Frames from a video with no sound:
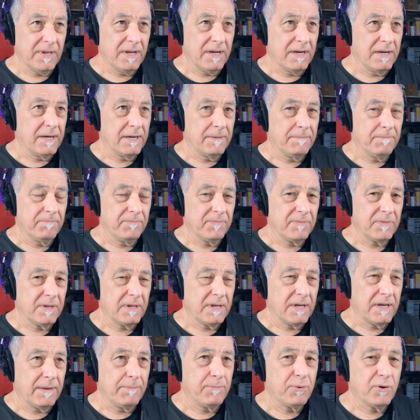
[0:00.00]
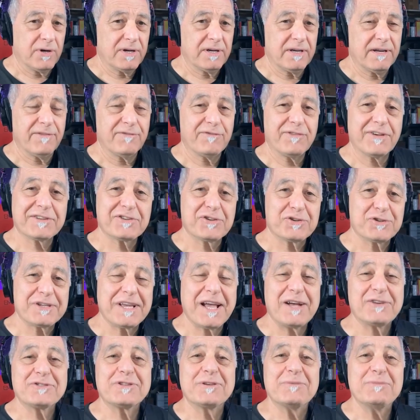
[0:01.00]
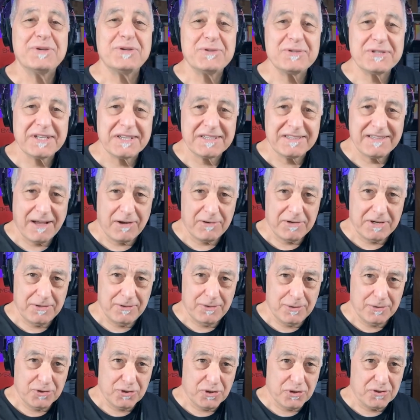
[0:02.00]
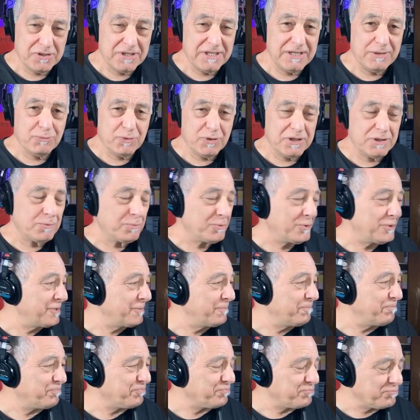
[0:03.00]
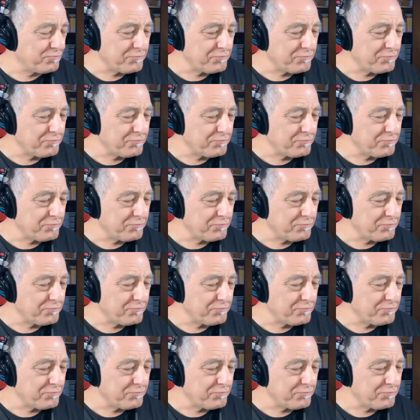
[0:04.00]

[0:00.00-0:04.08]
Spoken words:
I bought it at Victor's House of Music down in New Jersey, Ridgewood,